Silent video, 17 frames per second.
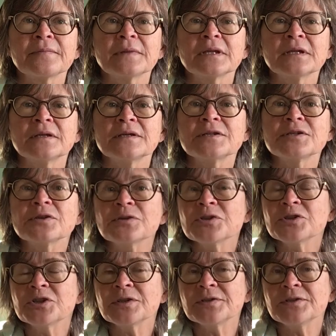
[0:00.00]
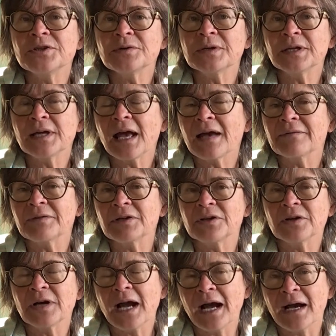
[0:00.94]
searches you can have at
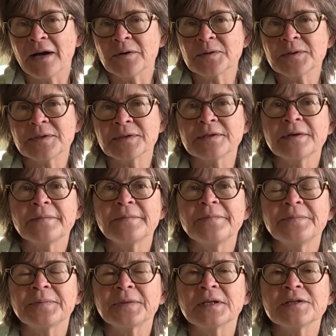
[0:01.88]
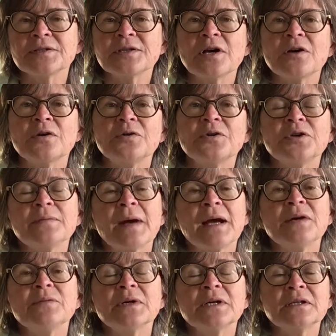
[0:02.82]
your house. So you
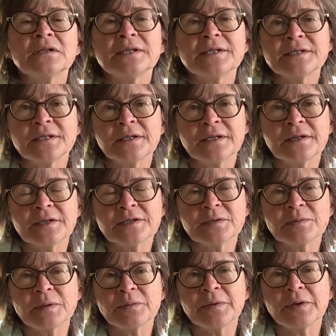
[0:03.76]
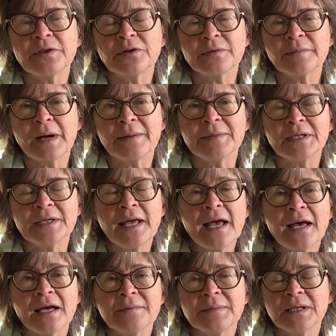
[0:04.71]
might want to listen to this one with your mom and
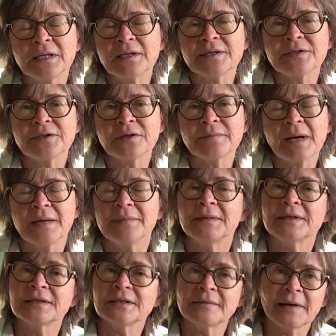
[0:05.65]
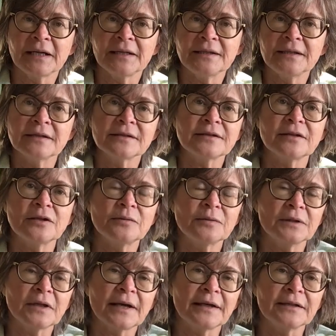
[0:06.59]
dad because there might be some ideas that you
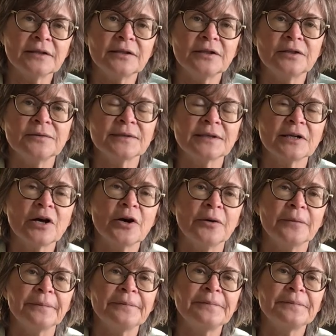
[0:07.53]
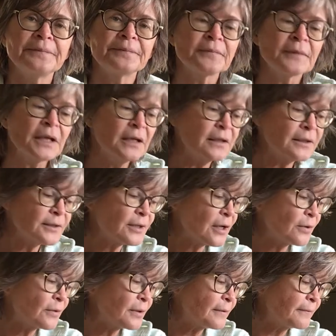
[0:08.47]
would like to use at home.
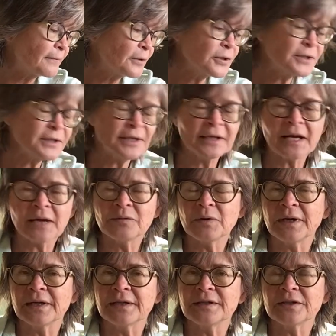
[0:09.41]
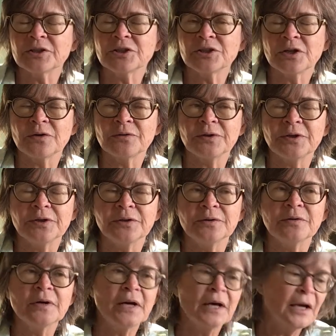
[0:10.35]
So the first thing I wanted to show
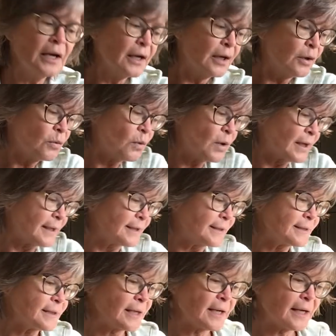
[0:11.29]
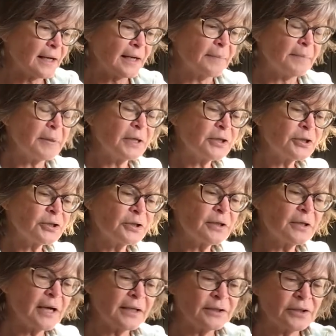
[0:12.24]
you was a
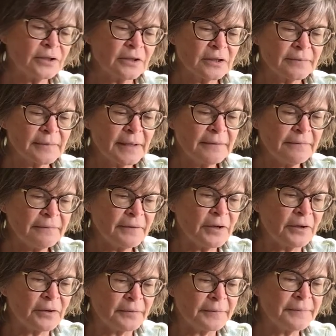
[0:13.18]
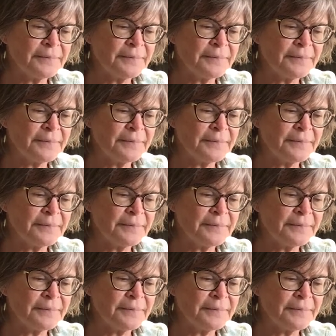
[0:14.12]
picture I took on my phone.